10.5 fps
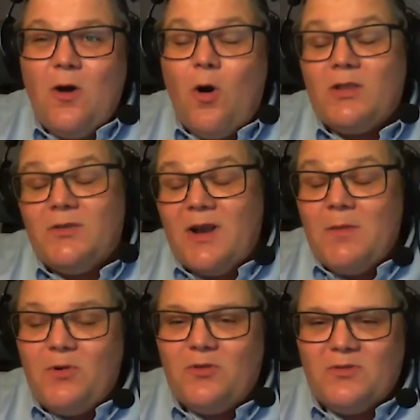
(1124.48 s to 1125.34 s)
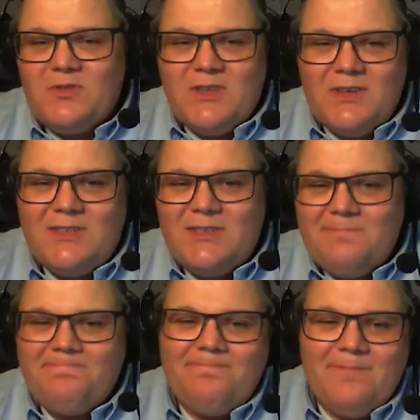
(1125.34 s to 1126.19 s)
or develop a lot of stress.
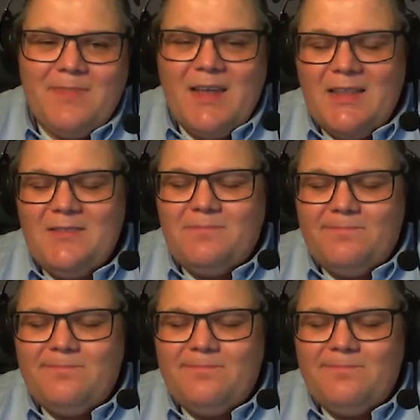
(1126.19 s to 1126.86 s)
And